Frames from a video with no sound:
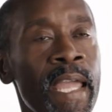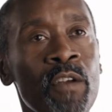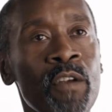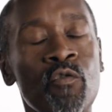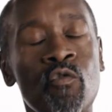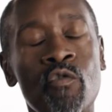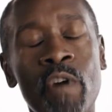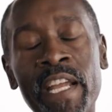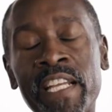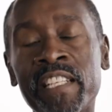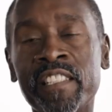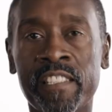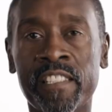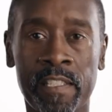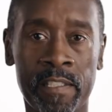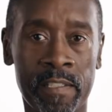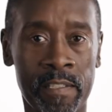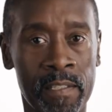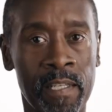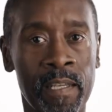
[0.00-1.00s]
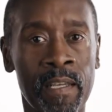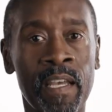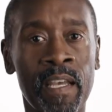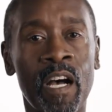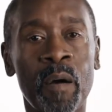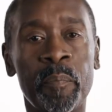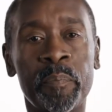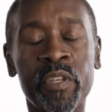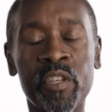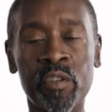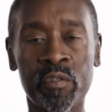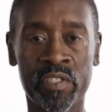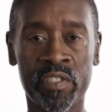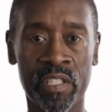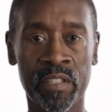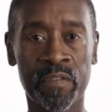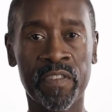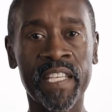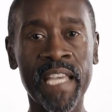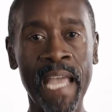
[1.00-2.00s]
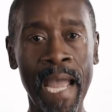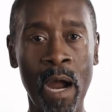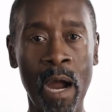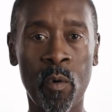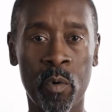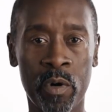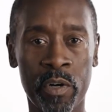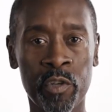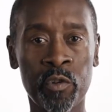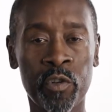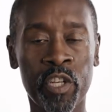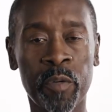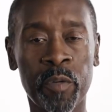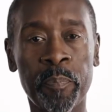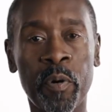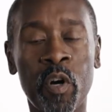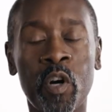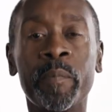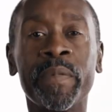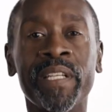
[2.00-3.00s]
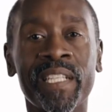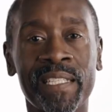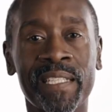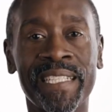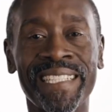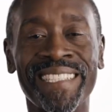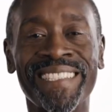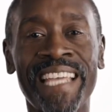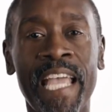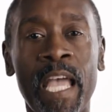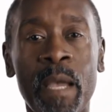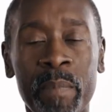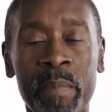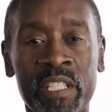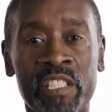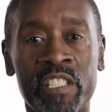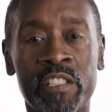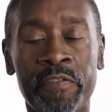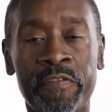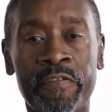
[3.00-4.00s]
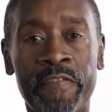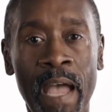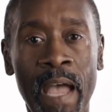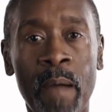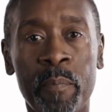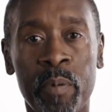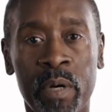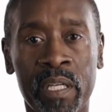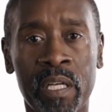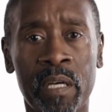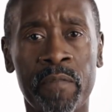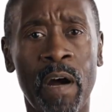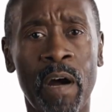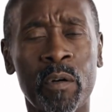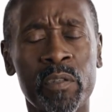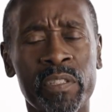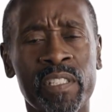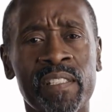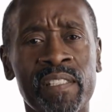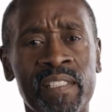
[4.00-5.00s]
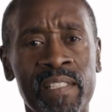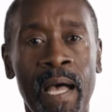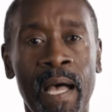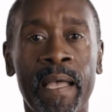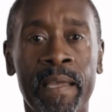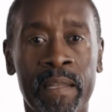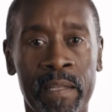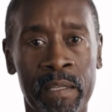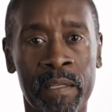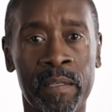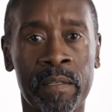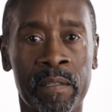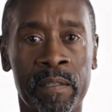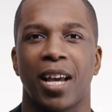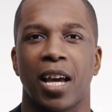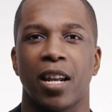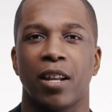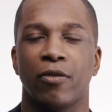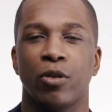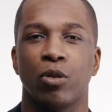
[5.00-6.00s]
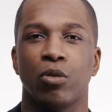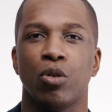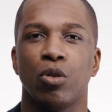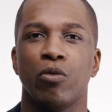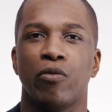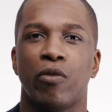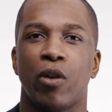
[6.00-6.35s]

a racist, abusive coward who could permanently damage the fabric of our society. And if you do